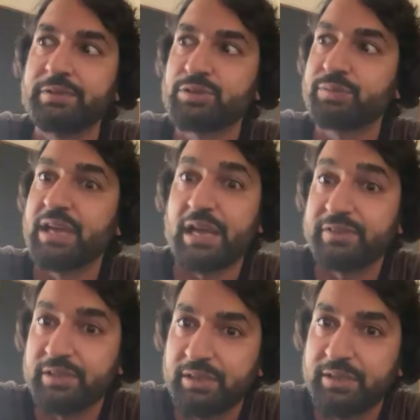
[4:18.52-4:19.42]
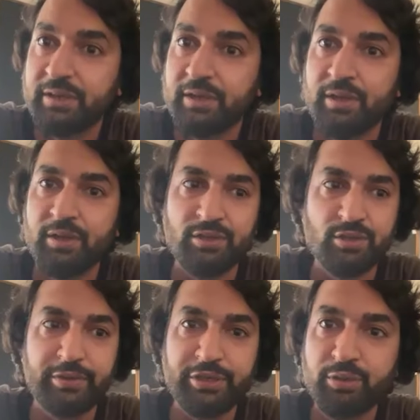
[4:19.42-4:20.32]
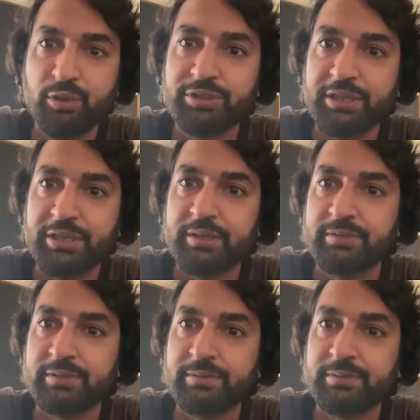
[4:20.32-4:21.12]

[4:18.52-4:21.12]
which we haven't heard. So when you go there,